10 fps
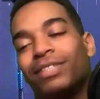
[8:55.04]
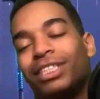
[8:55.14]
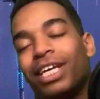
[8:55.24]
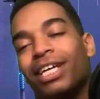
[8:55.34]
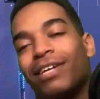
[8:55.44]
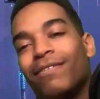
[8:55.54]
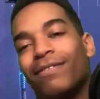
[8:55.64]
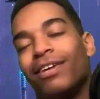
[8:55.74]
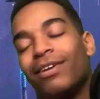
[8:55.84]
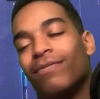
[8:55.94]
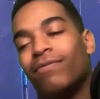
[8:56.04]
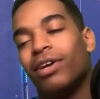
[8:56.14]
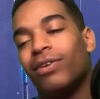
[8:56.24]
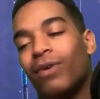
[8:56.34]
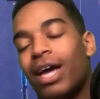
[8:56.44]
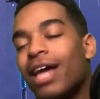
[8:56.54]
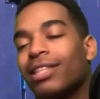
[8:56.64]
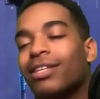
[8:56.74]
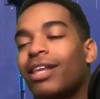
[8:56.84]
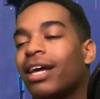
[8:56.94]
sick in a funny way
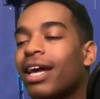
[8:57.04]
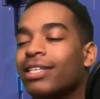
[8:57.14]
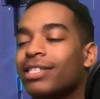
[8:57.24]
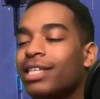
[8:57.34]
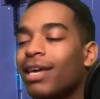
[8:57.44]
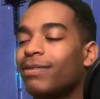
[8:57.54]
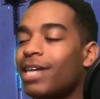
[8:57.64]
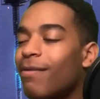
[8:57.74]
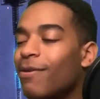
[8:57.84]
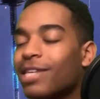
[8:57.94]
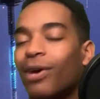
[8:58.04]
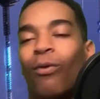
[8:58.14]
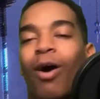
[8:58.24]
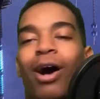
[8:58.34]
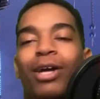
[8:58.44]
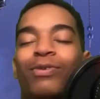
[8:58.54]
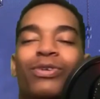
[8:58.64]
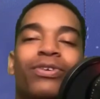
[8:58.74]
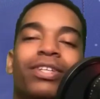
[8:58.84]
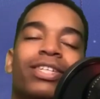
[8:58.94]
at the same time. I was like, why are you
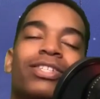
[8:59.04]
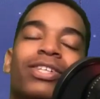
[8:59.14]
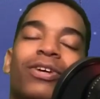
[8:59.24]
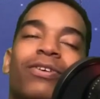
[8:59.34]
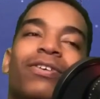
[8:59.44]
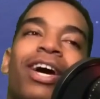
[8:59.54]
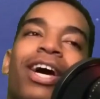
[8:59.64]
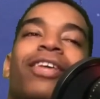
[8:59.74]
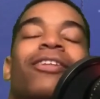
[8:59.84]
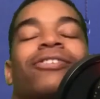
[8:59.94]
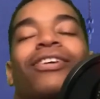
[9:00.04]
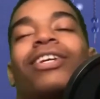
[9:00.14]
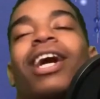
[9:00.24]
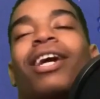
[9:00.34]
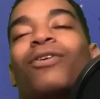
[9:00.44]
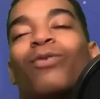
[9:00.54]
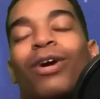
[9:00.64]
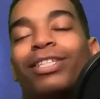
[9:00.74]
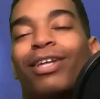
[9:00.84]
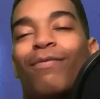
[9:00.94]
doing this? So there's this guy who
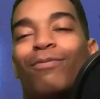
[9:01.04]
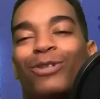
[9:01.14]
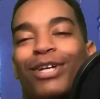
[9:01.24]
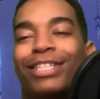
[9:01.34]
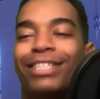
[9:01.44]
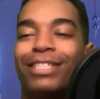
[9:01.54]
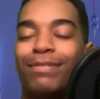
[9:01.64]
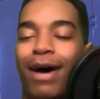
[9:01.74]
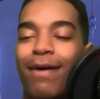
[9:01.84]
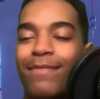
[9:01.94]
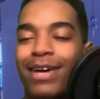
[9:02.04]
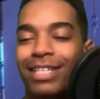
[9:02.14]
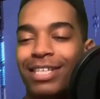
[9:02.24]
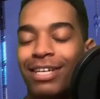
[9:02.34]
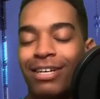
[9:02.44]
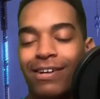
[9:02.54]
walked up dressed as Batman into